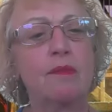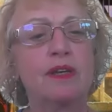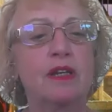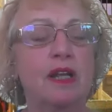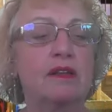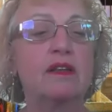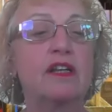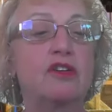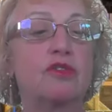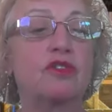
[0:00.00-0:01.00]
mean,
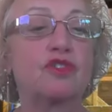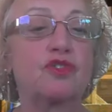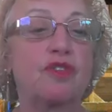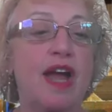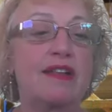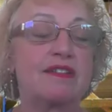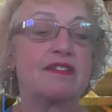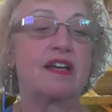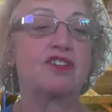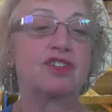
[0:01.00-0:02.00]
literal
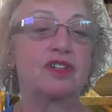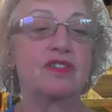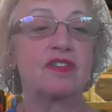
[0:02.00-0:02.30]
translation is